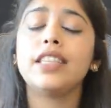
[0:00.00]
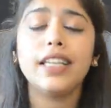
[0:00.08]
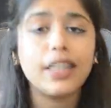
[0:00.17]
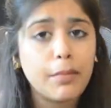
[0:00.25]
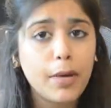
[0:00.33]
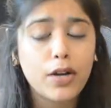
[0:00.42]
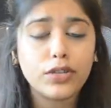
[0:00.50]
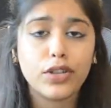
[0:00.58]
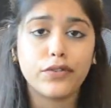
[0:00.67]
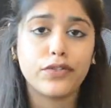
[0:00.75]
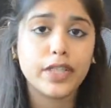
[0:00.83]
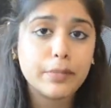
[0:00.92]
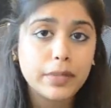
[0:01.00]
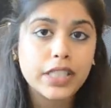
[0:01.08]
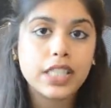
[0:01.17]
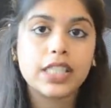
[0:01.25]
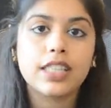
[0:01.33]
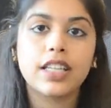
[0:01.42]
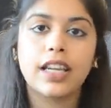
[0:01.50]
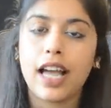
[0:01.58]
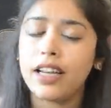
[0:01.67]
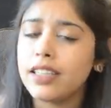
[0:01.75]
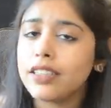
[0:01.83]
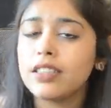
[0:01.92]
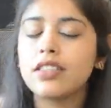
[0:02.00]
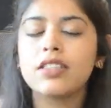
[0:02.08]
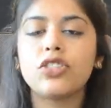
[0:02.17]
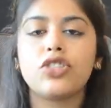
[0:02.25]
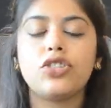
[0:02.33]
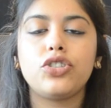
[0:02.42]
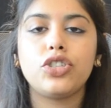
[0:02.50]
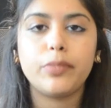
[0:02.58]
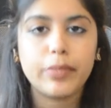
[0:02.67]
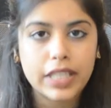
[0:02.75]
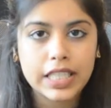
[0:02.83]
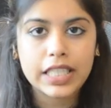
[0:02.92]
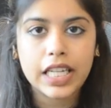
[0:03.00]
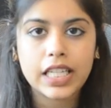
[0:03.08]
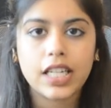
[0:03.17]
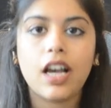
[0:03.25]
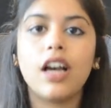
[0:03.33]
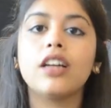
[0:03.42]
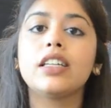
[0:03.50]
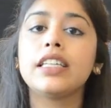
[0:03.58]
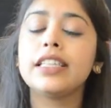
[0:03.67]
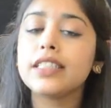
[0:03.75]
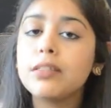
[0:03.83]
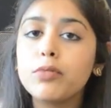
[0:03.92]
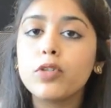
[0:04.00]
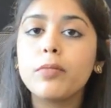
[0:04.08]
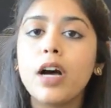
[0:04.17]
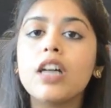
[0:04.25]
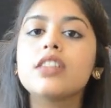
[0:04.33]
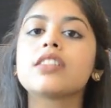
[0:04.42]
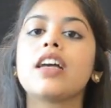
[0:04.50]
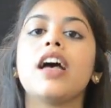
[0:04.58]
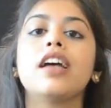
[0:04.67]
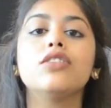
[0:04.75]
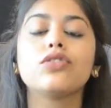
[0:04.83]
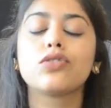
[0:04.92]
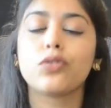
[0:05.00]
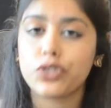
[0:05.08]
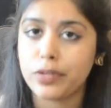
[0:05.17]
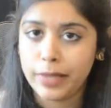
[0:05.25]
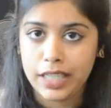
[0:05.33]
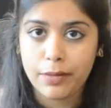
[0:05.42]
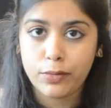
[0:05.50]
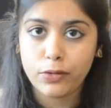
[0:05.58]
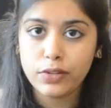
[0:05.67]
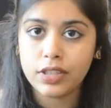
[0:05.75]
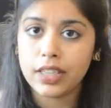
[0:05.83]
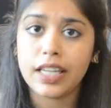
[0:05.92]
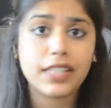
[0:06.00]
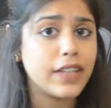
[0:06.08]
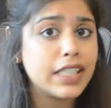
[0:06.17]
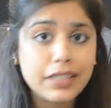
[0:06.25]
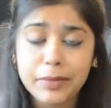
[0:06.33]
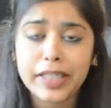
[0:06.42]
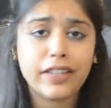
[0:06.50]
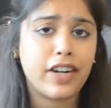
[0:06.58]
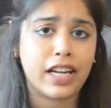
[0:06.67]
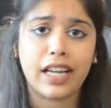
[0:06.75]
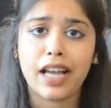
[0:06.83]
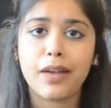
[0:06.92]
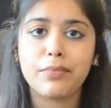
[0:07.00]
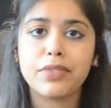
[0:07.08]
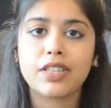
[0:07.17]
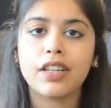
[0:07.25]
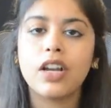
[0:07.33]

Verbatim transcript: Think about your Fitbits, calendars, GPS data, Kindle bookmarks, and social media posts, as well as career tracking apps.